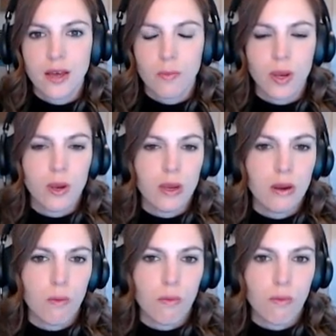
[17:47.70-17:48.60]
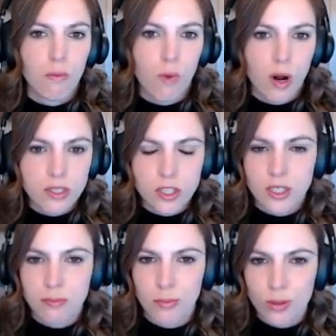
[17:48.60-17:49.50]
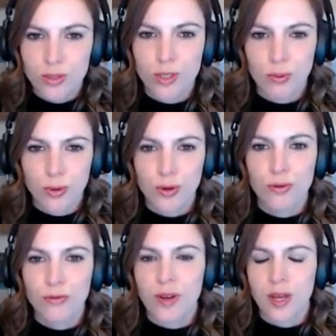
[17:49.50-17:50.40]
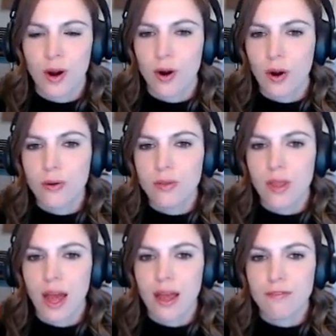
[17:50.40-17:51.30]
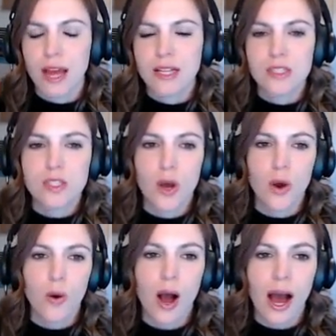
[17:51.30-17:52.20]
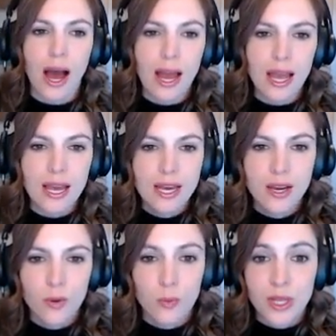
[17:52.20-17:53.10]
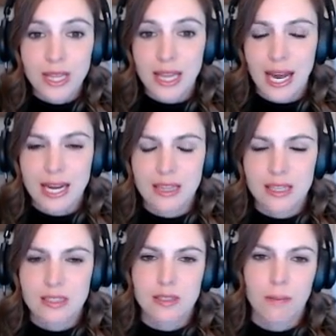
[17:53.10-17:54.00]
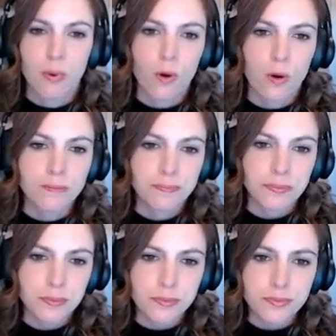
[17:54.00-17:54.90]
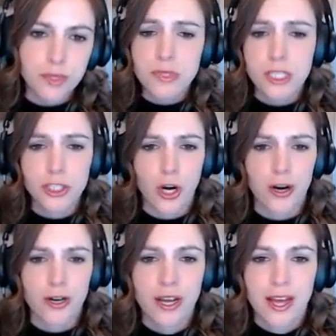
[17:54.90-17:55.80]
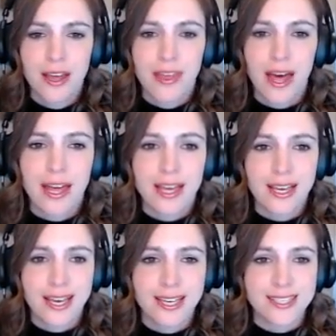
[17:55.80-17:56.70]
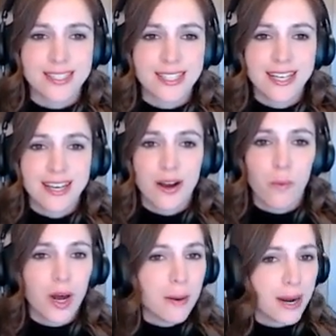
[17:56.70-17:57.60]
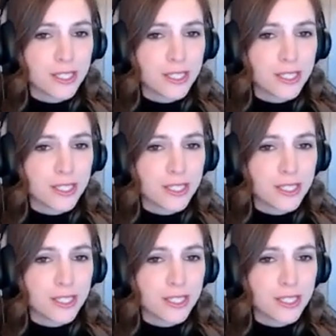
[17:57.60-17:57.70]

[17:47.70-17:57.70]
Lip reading: we want to most improve in our own life. And so I really like this simple T-chart that is, what am I